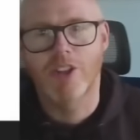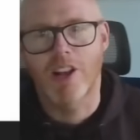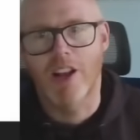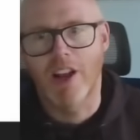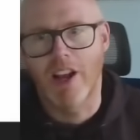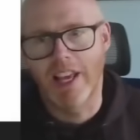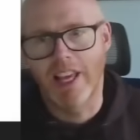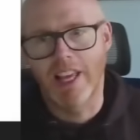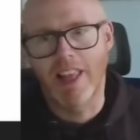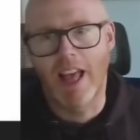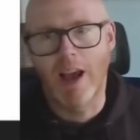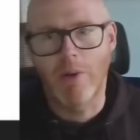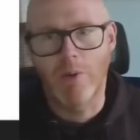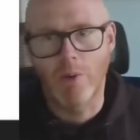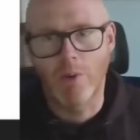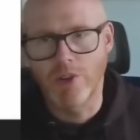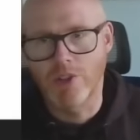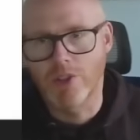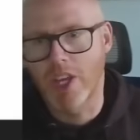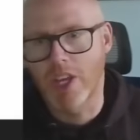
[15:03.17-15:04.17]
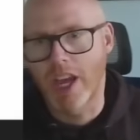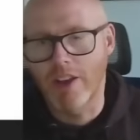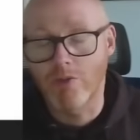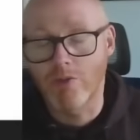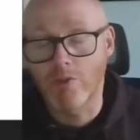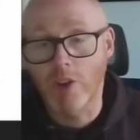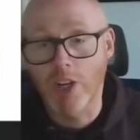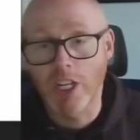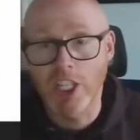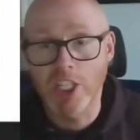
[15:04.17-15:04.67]
like that was a
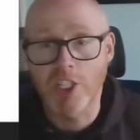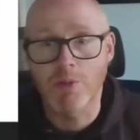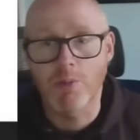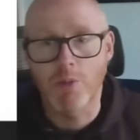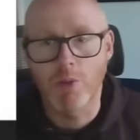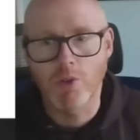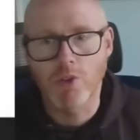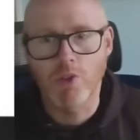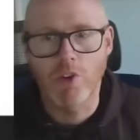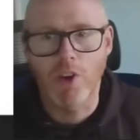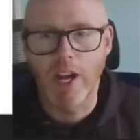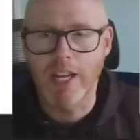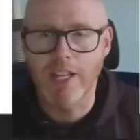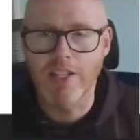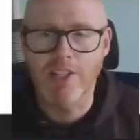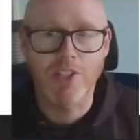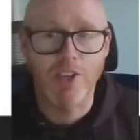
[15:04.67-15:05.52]
reasonable trend.